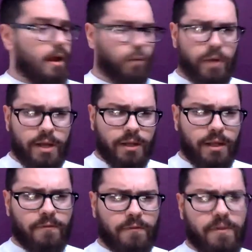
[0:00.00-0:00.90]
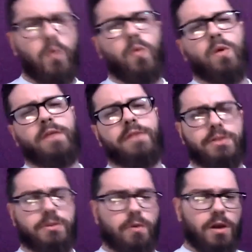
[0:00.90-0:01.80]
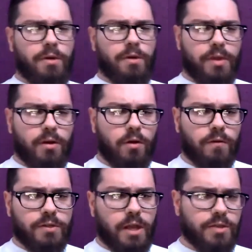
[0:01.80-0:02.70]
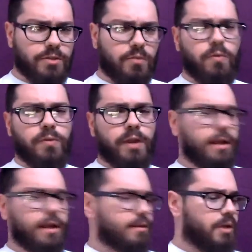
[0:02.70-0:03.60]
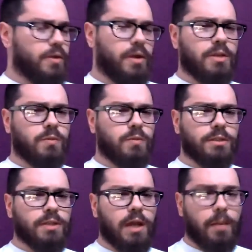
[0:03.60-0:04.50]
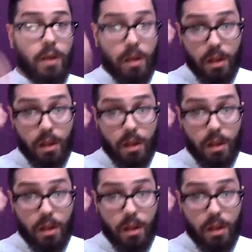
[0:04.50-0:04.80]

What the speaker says: real iffy. Ooh, I've got a story about that oversized Groot that I can tell you guys one time.